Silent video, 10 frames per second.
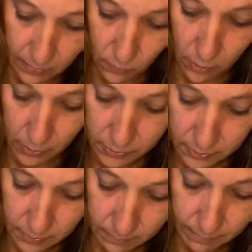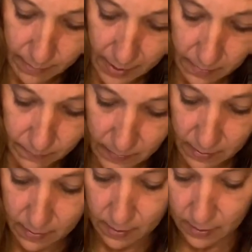worse, but
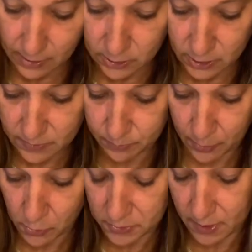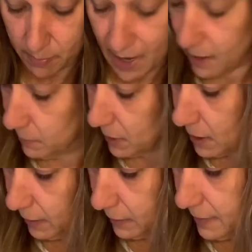it just pulls the bottom
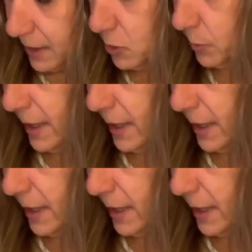color that you